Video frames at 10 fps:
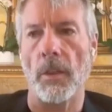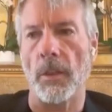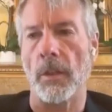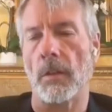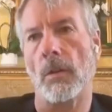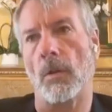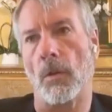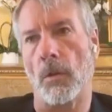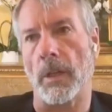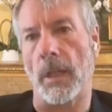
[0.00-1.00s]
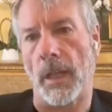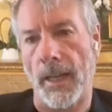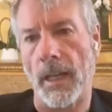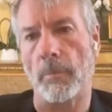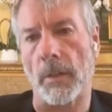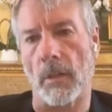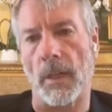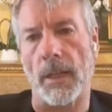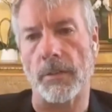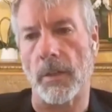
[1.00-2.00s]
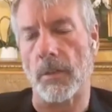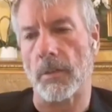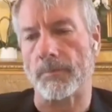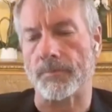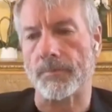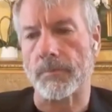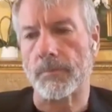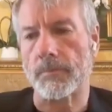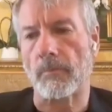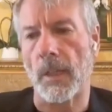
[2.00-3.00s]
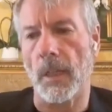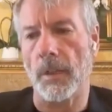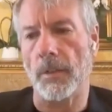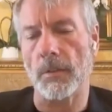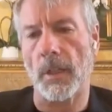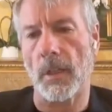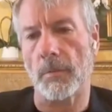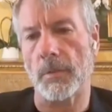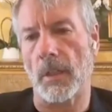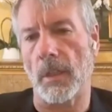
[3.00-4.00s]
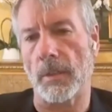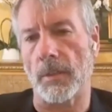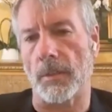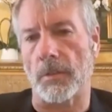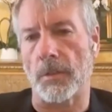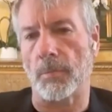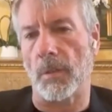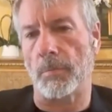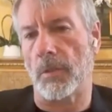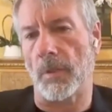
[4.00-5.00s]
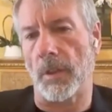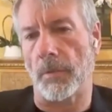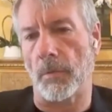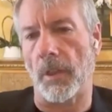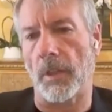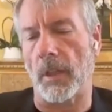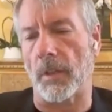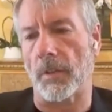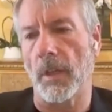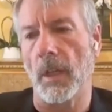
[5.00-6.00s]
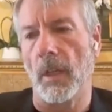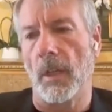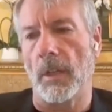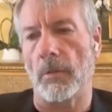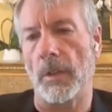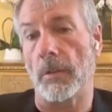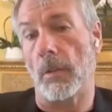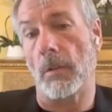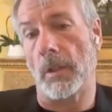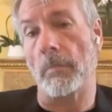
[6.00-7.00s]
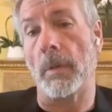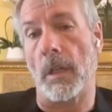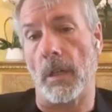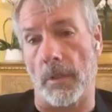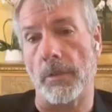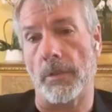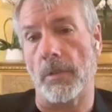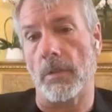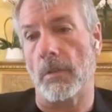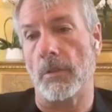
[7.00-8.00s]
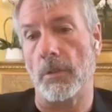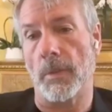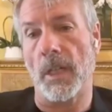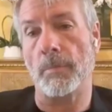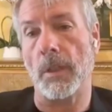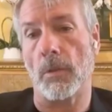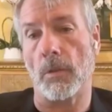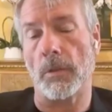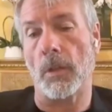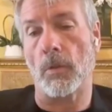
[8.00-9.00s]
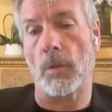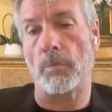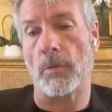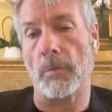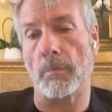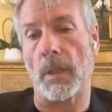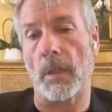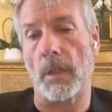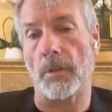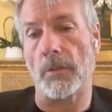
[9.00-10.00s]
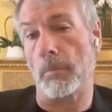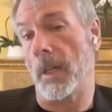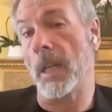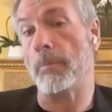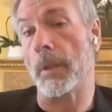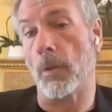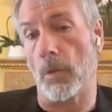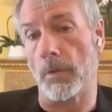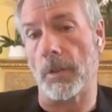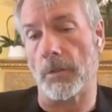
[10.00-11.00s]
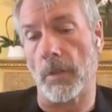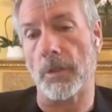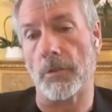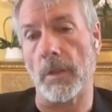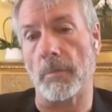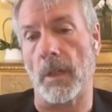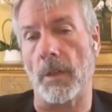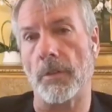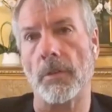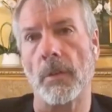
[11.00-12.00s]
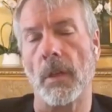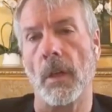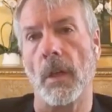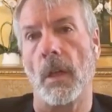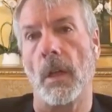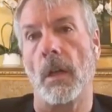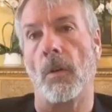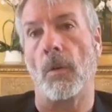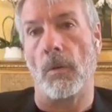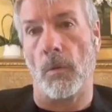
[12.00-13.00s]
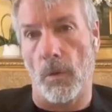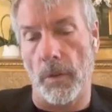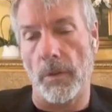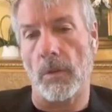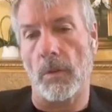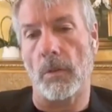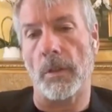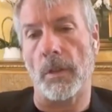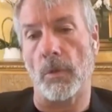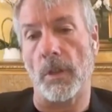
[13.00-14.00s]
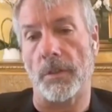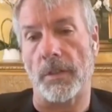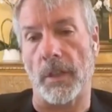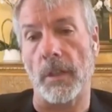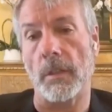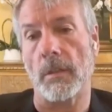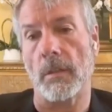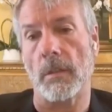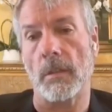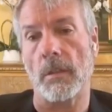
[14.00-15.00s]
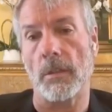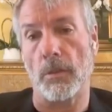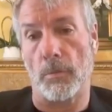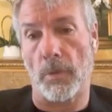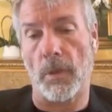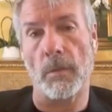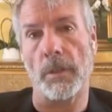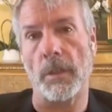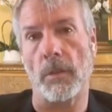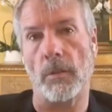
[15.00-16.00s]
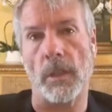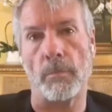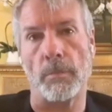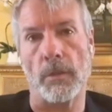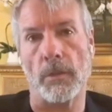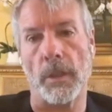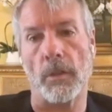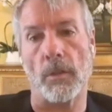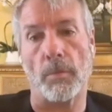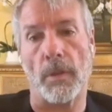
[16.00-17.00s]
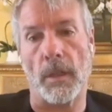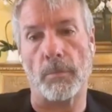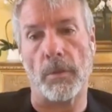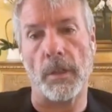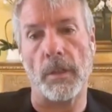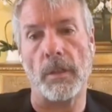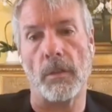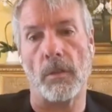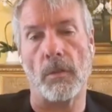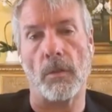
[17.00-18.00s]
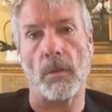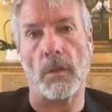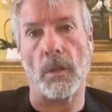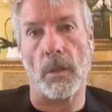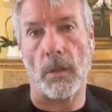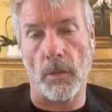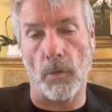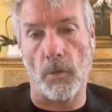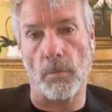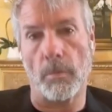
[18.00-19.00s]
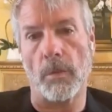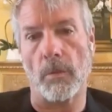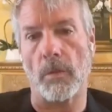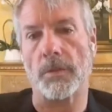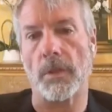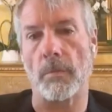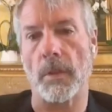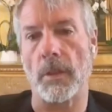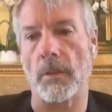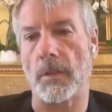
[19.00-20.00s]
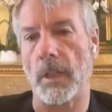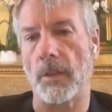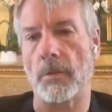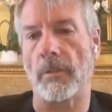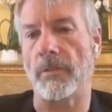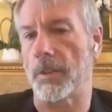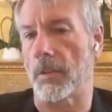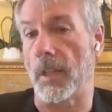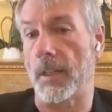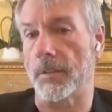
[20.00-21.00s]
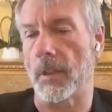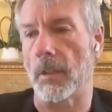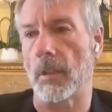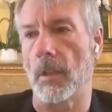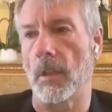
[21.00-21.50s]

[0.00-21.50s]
They're holding capital assets. And those capital assets are split between 3 things. They're either holding bonds. You might be holding corporate bonds. You might be holding treasury bonds. Or they're holding real estate. You're probably owning a building or property or a home or some other tangible physical asset.